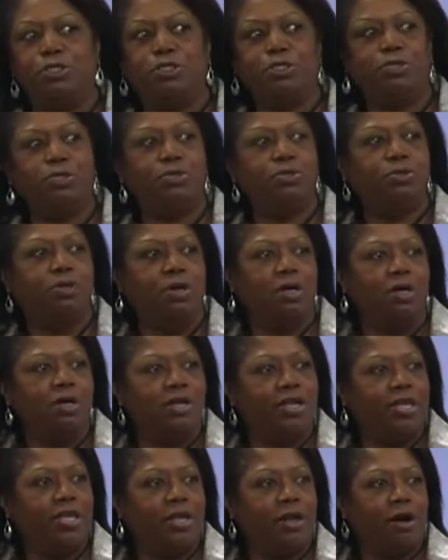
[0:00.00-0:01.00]
to,
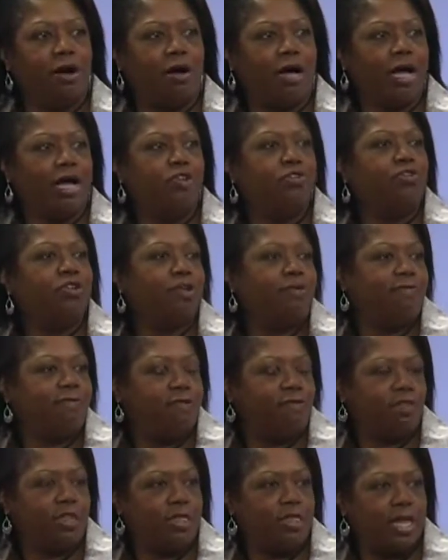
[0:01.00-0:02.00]
you know,
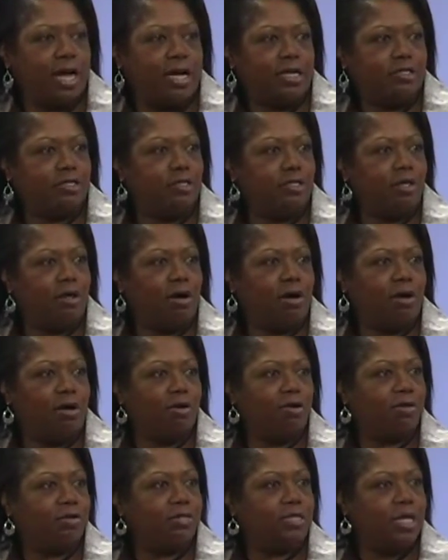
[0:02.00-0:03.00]

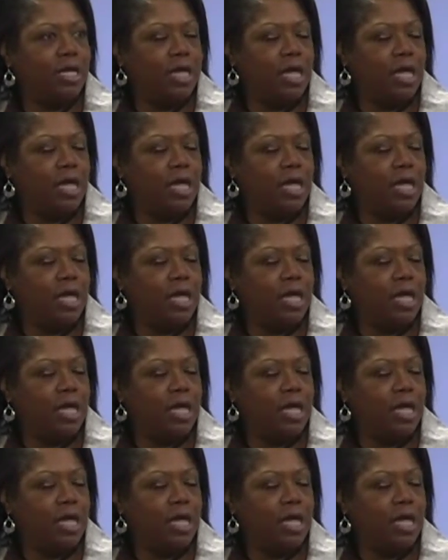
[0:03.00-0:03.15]
$150,000.